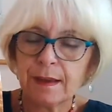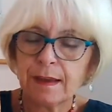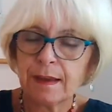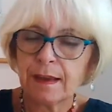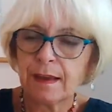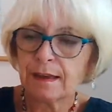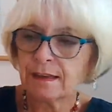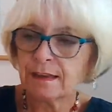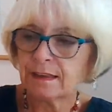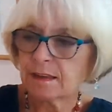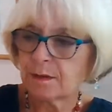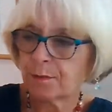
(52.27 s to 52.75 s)

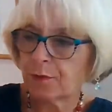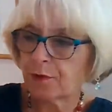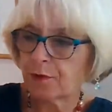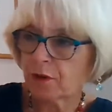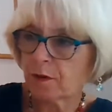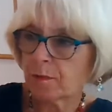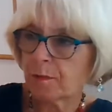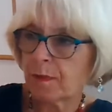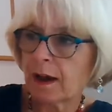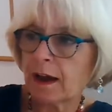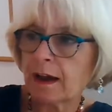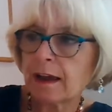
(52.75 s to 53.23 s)
And it's a
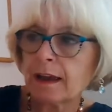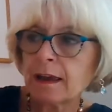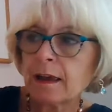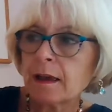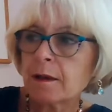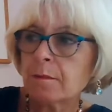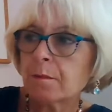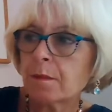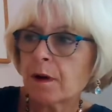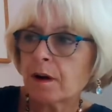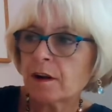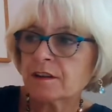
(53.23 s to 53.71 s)
book by
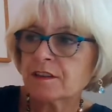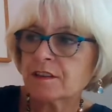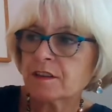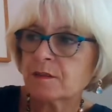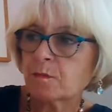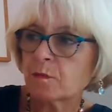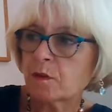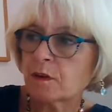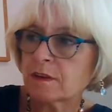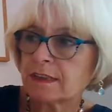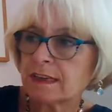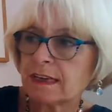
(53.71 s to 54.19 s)

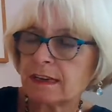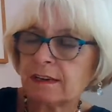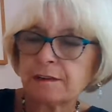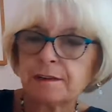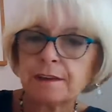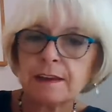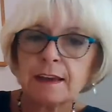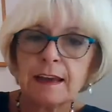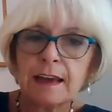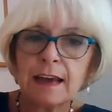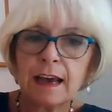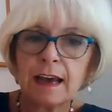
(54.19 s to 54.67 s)
Martin Waddell
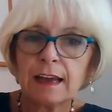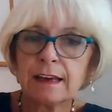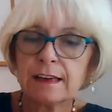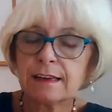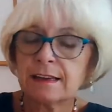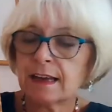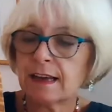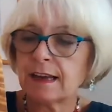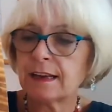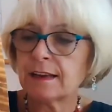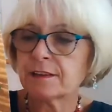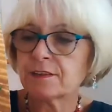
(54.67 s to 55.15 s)

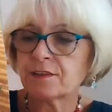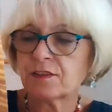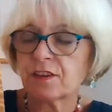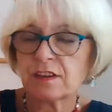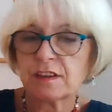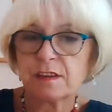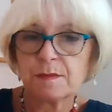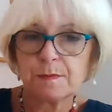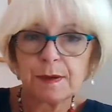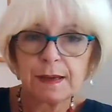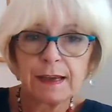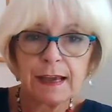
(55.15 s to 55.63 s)
and
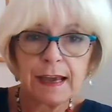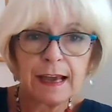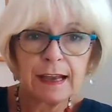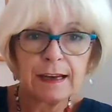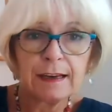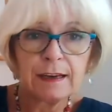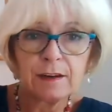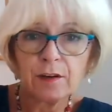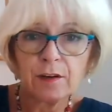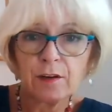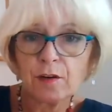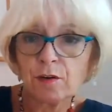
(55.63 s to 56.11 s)
illustrated by
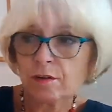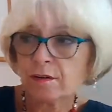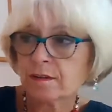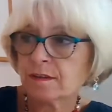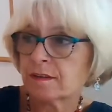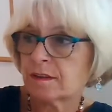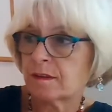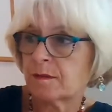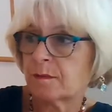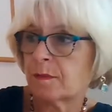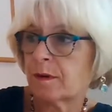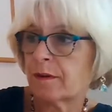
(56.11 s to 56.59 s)
Helen
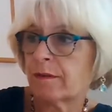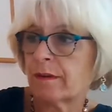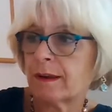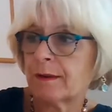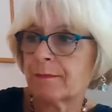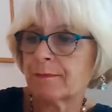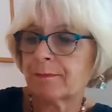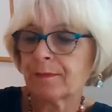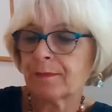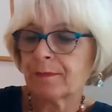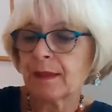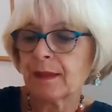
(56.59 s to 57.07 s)
Oxenbury.
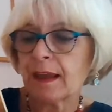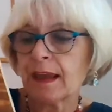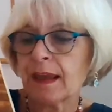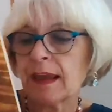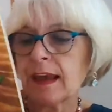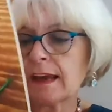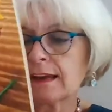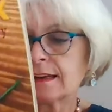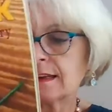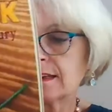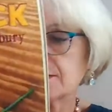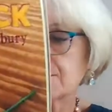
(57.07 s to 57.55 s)

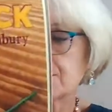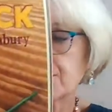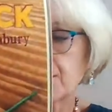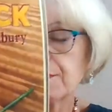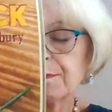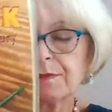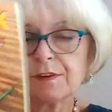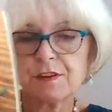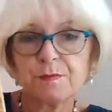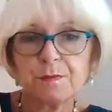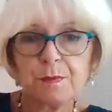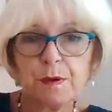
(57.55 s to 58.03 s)
And it's
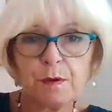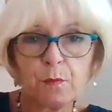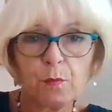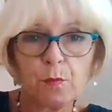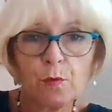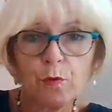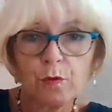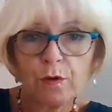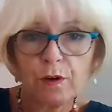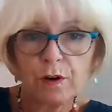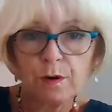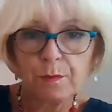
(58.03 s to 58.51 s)
published by
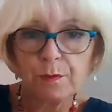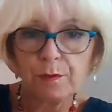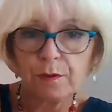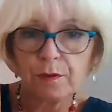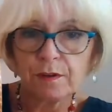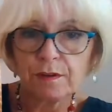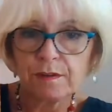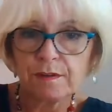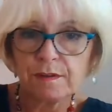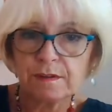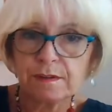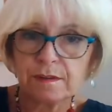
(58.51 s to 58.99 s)
Walker
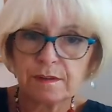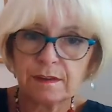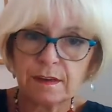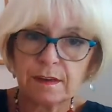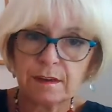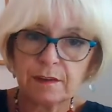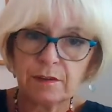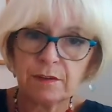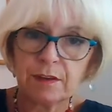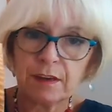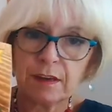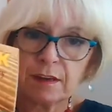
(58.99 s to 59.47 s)
Books. Now,
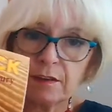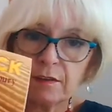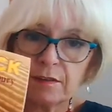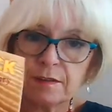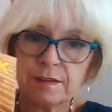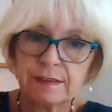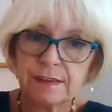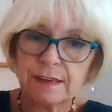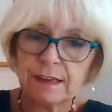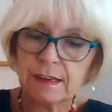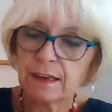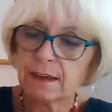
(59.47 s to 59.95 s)
can you
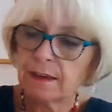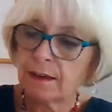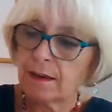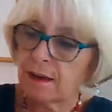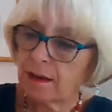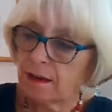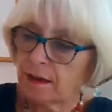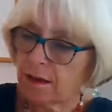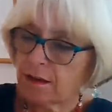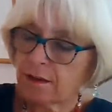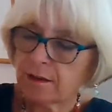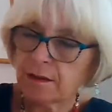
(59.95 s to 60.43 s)
see
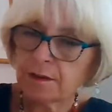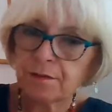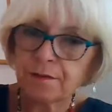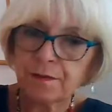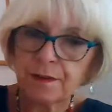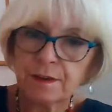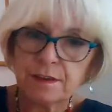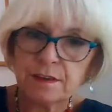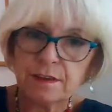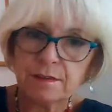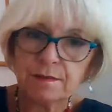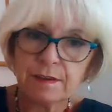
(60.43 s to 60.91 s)
on the
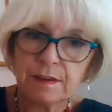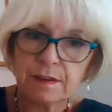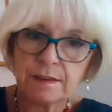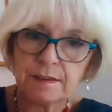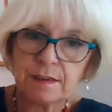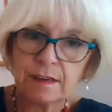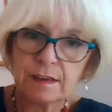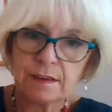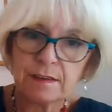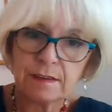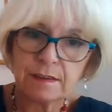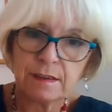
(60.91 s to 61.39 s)
front of this
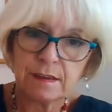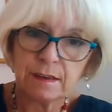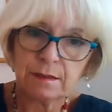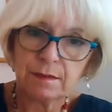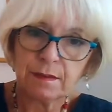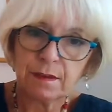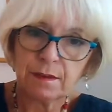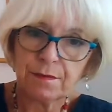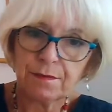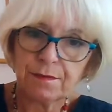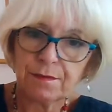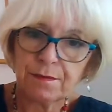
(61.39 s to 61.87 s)
is
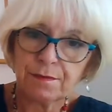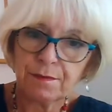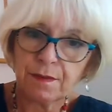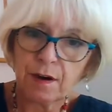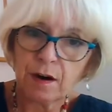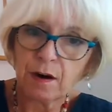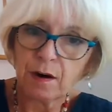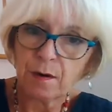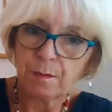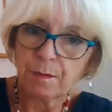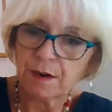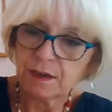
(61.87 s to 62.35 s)
the
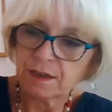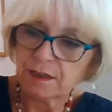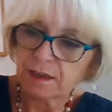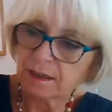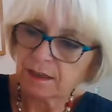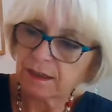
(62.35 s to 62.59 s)
farmer duck.